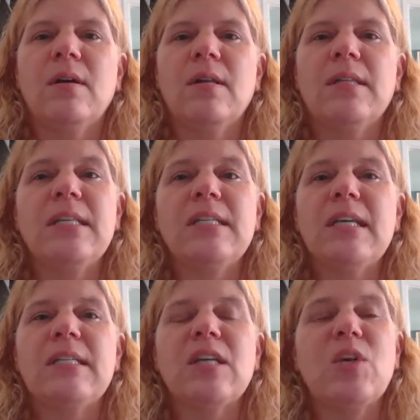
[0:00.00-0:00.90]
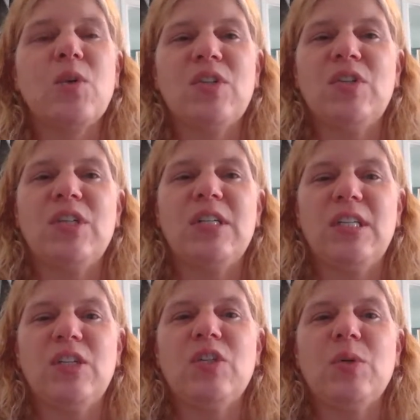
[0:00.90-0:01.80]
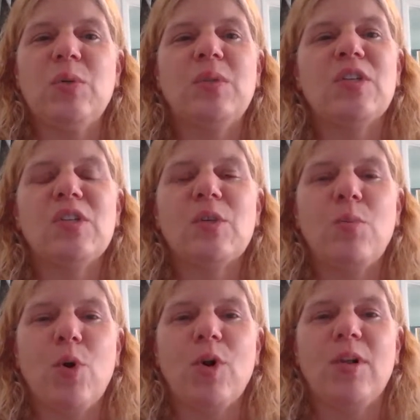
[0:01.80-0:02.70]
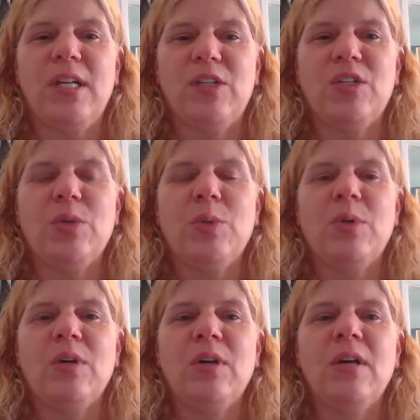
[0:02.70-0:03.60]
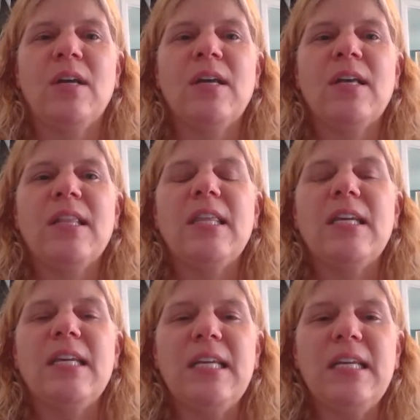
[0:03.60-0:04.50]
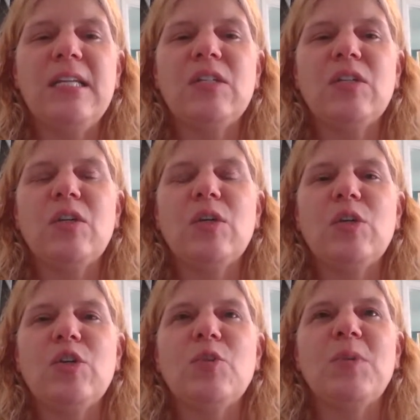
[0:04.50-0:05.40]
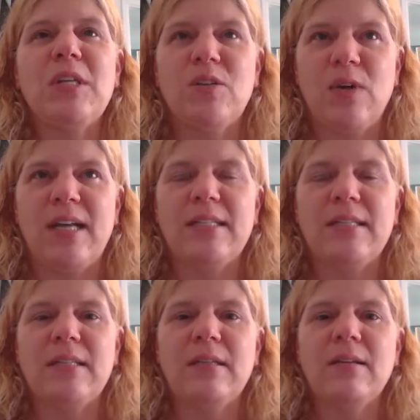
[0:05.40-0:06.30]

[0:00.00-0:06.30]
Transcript: This is a Christian issue. This is a moral issue that needs to be addressed,